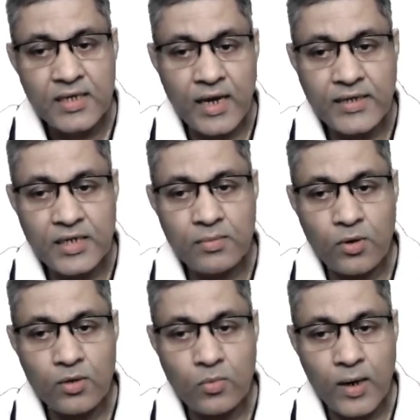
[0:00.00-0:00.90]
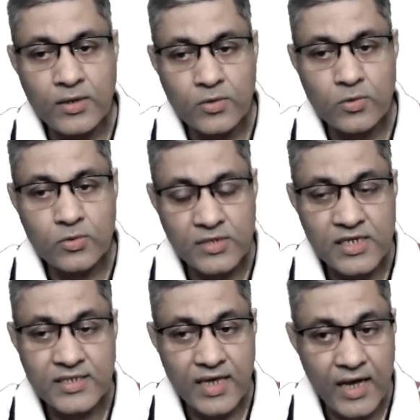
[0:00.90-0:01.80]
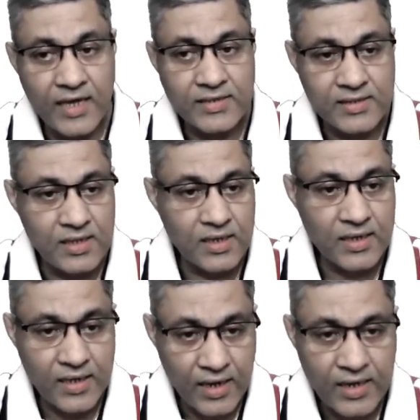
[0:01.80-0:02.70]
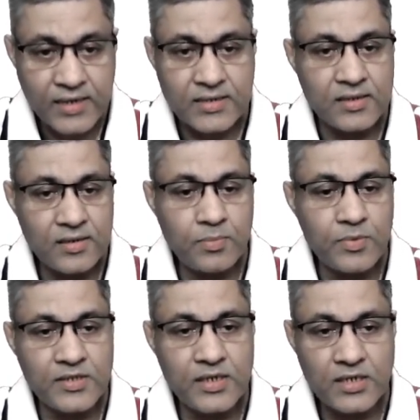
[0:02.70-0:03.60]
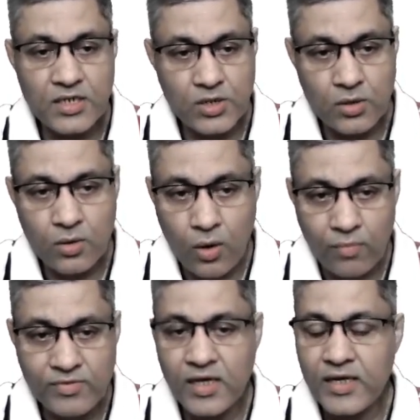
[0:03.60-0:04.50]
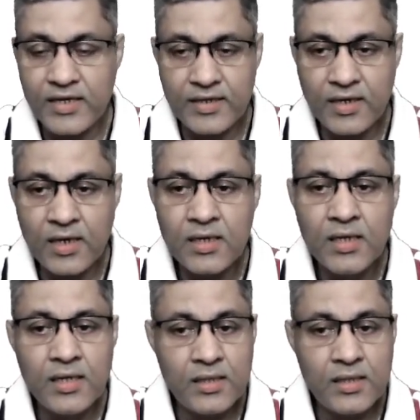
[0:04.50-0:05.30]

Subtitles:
19.1226 as the correct representation of the area,